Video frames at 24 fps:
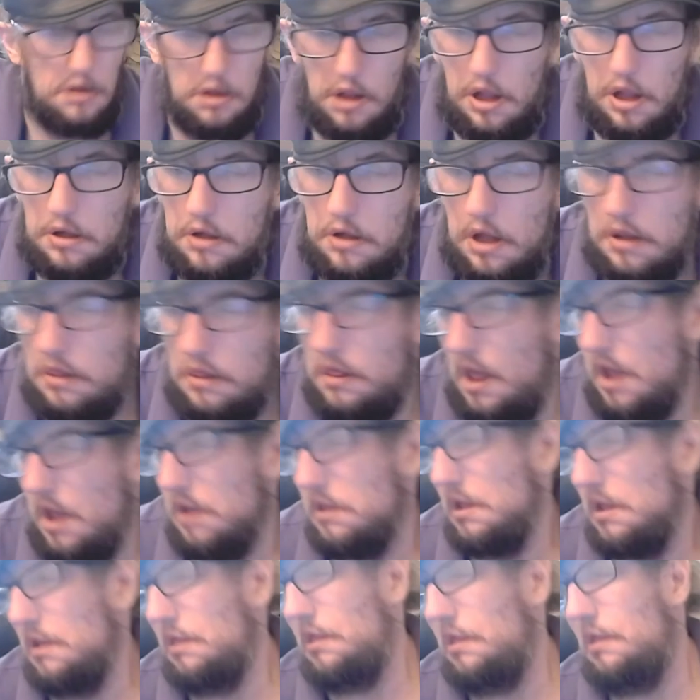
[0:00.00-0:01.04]
like I said,
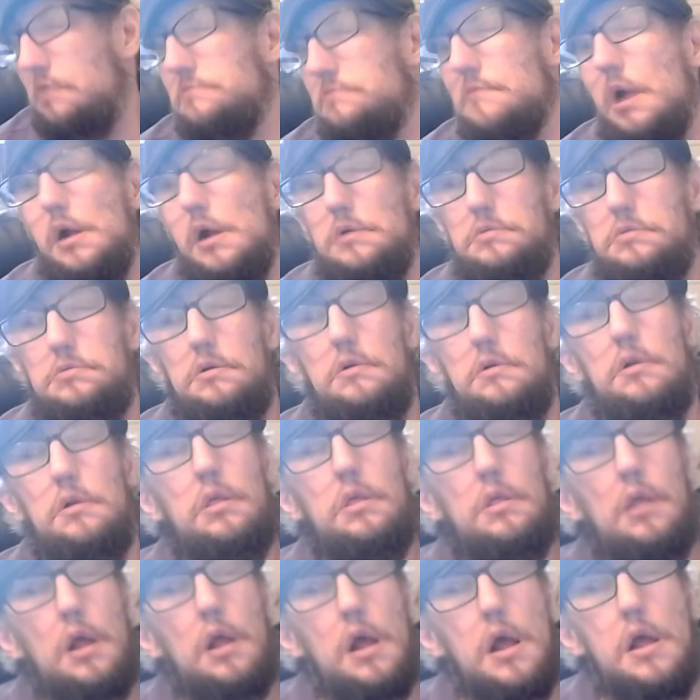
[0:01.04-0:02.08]
this is my
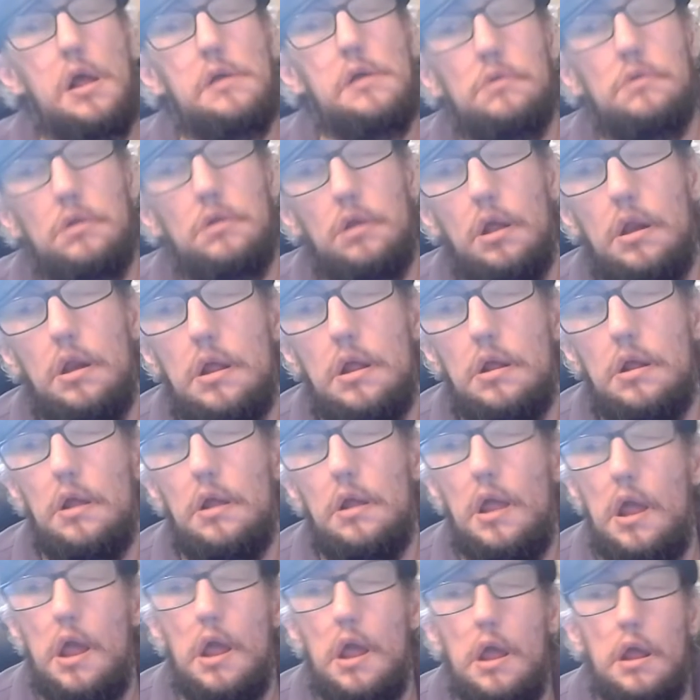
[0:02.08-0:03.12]
first time getting
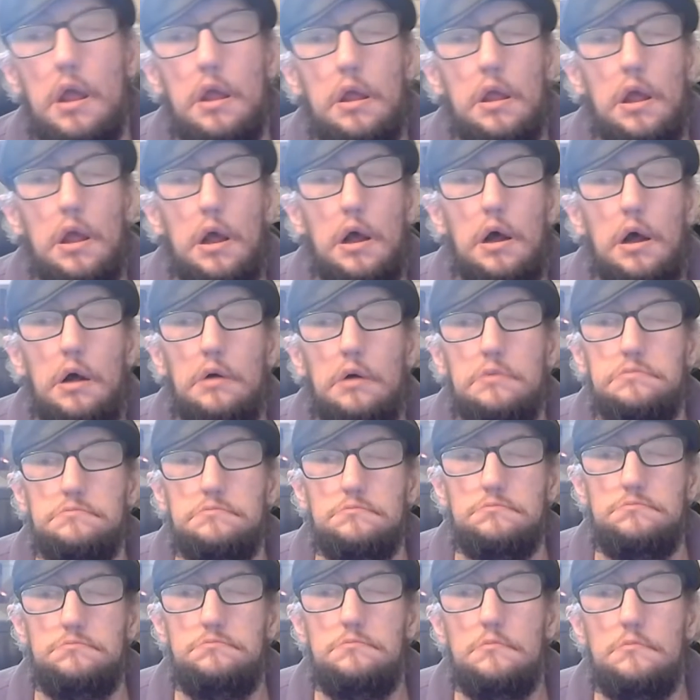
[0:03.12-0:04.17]
a
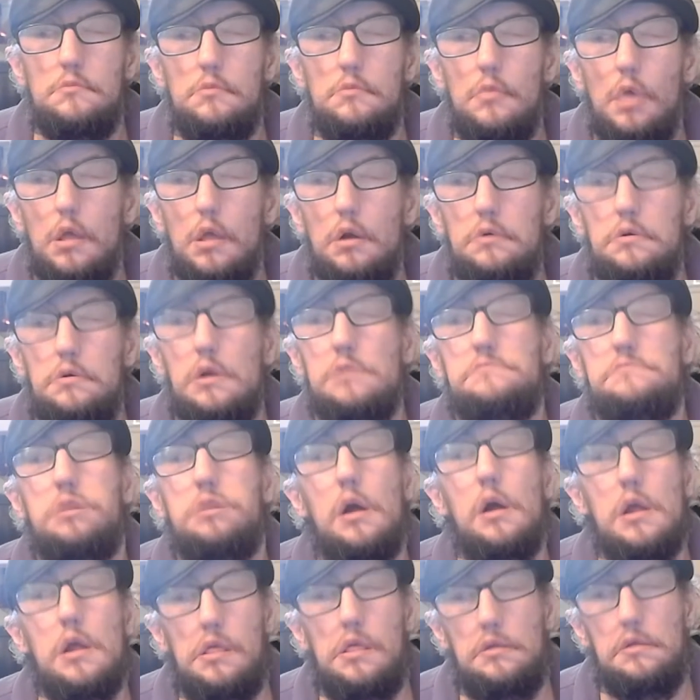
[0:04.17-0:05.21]
um
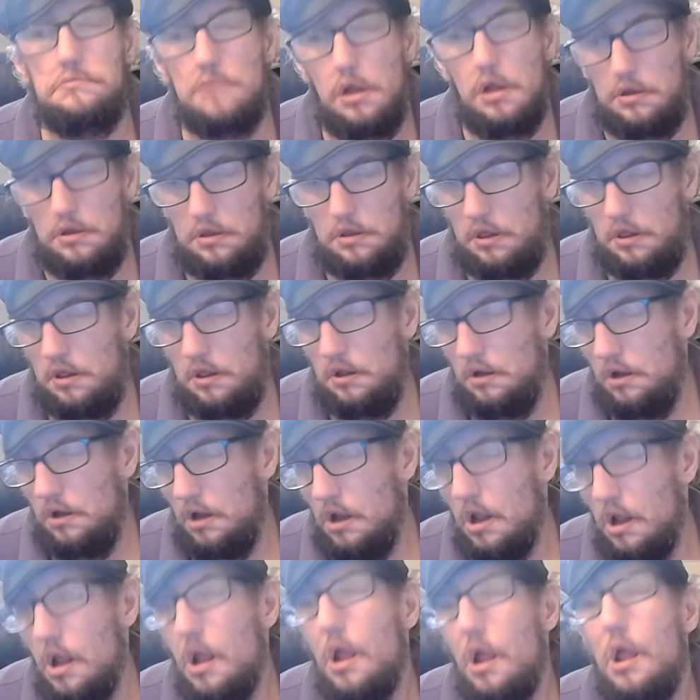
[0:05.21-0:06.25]
replacement,
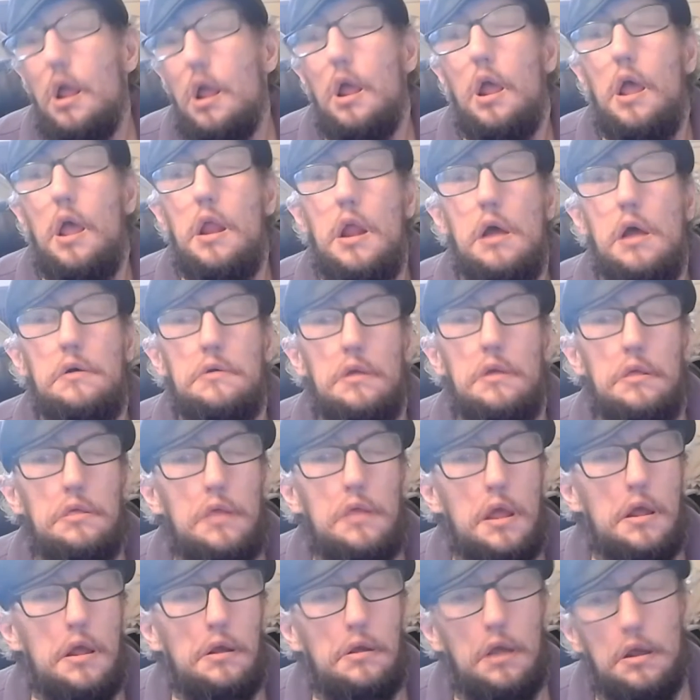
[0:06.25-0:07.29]
and I was
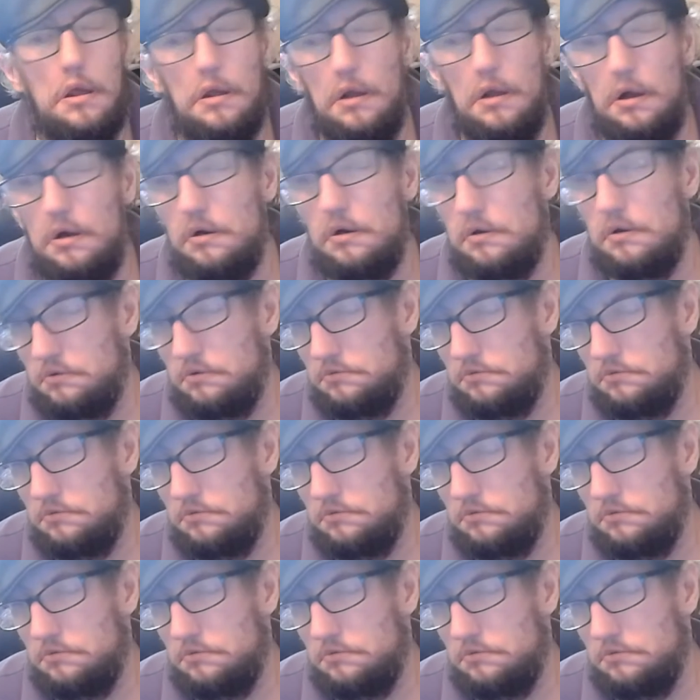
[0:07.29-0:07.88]
thinking, oh